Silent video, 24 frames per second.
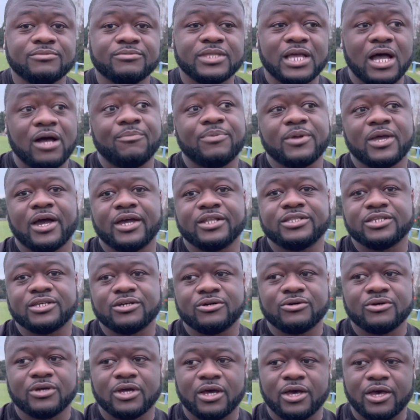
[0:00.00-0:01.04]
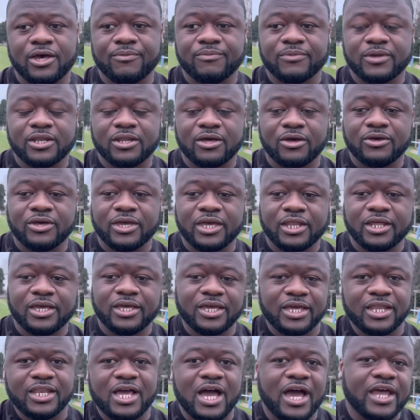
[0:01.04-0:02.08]
That will be ideal. Um, you know, in,
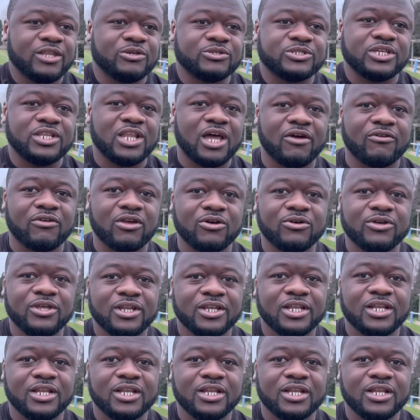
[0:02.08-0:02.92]
in, an ideal scenario,